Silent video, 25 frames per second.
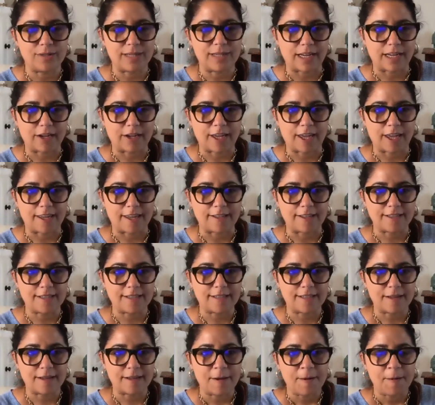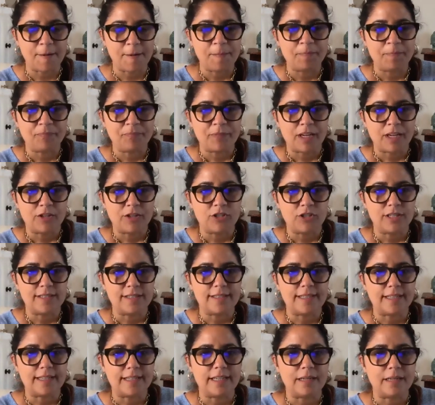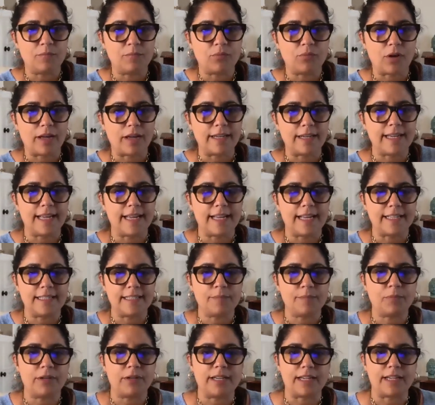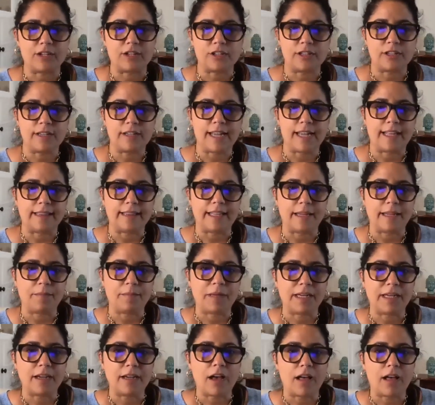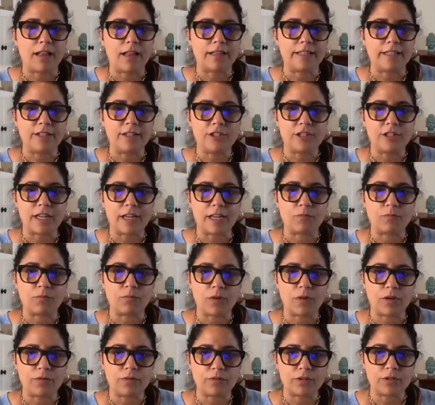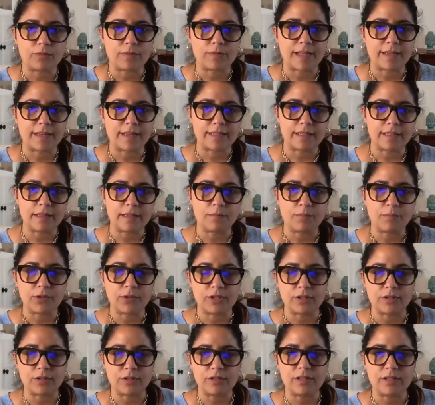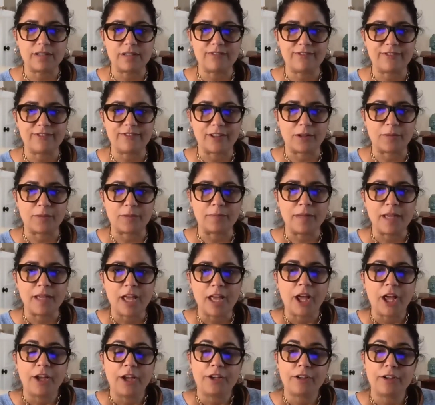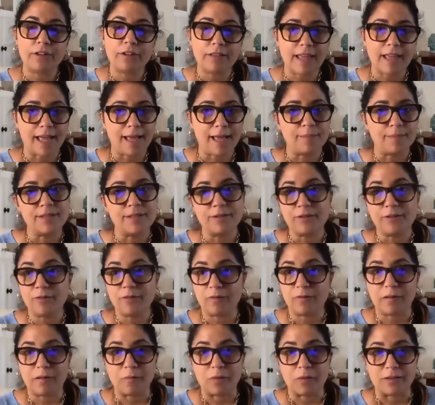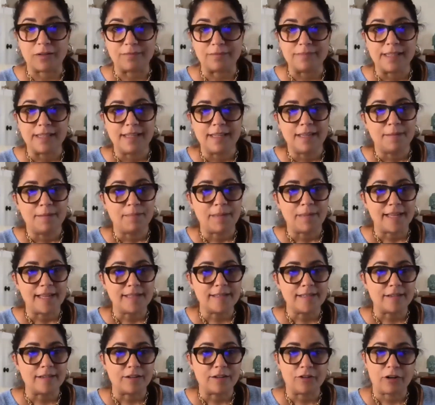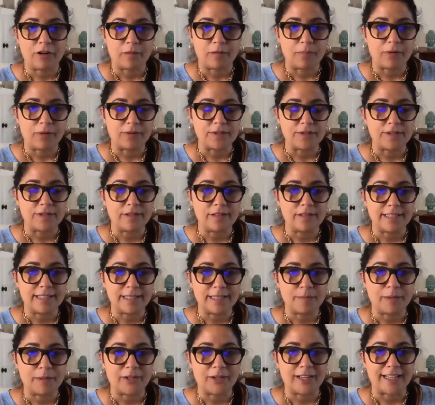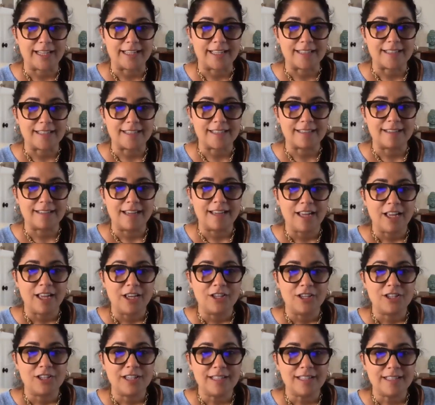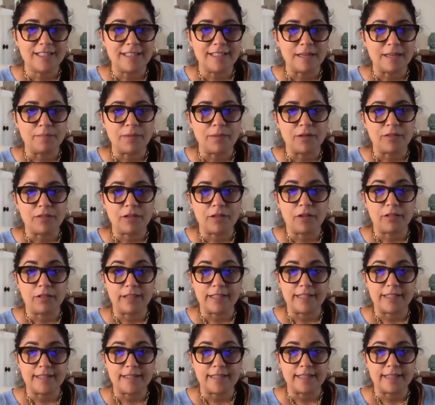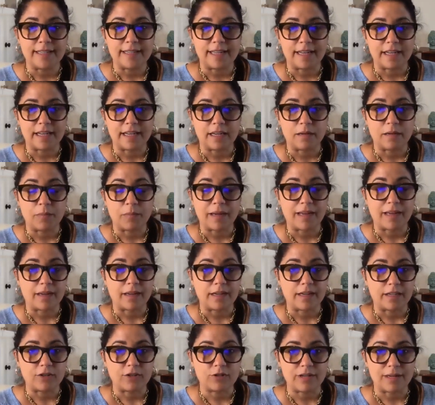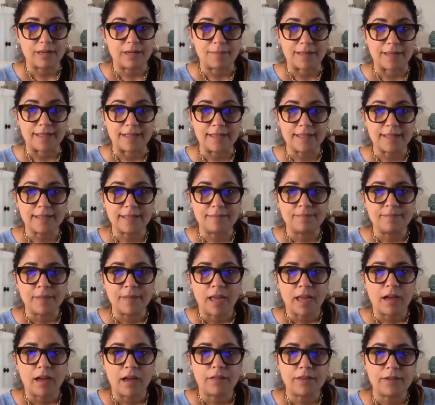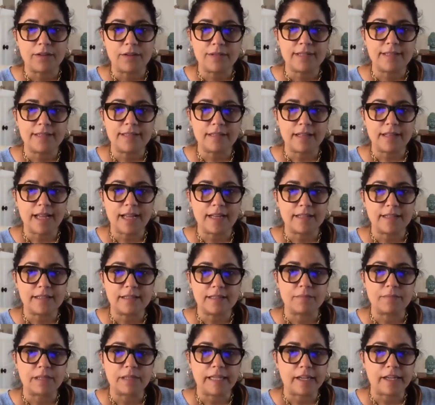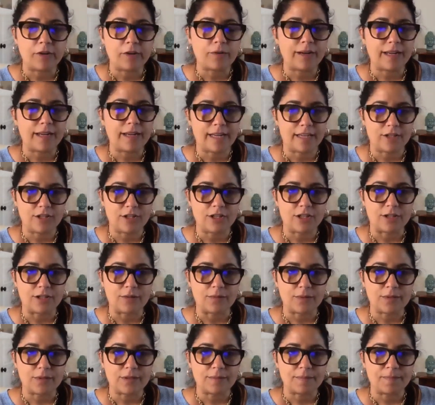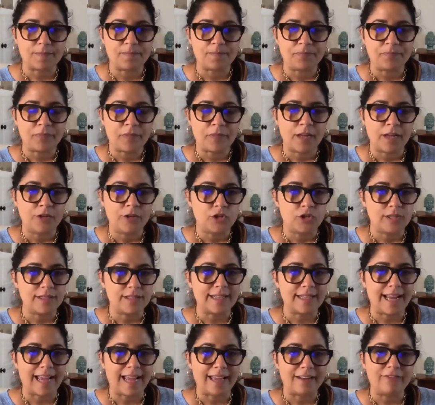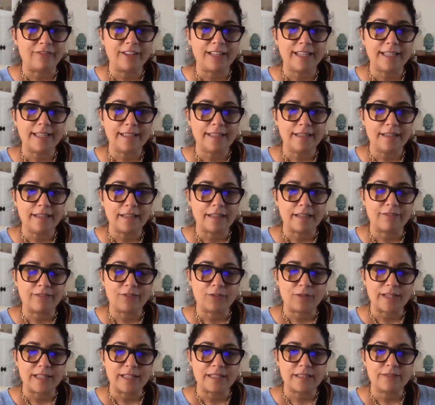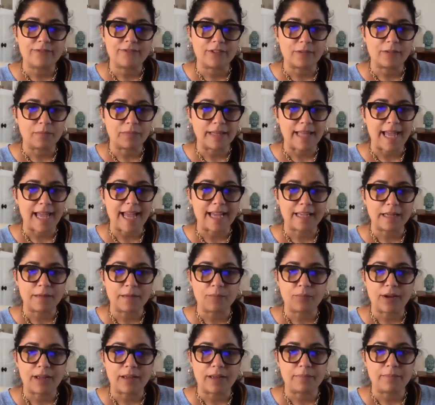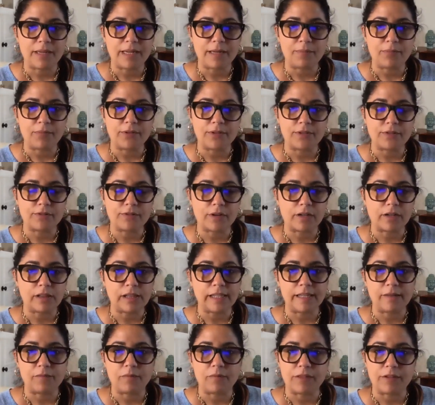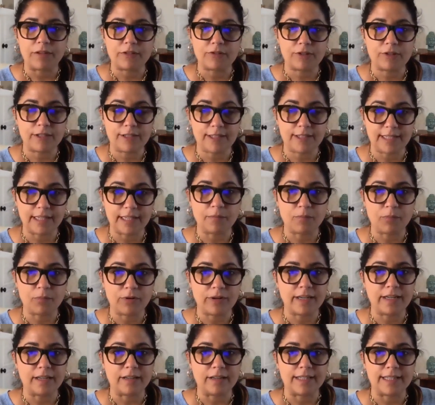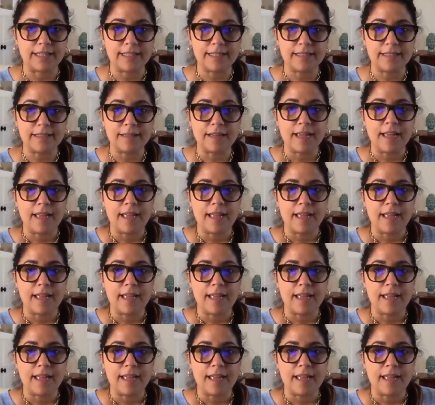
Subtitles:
decades. She studied broadcast production at Lyme College and wrote, directed, and produced the film Your Labs Are Normal, based on her personal experience. She has done both holistic and antibiotic treatments, although still has some lingering issues. She's an advocate and a voice for Black and Brown people struggling with tick-borne illness,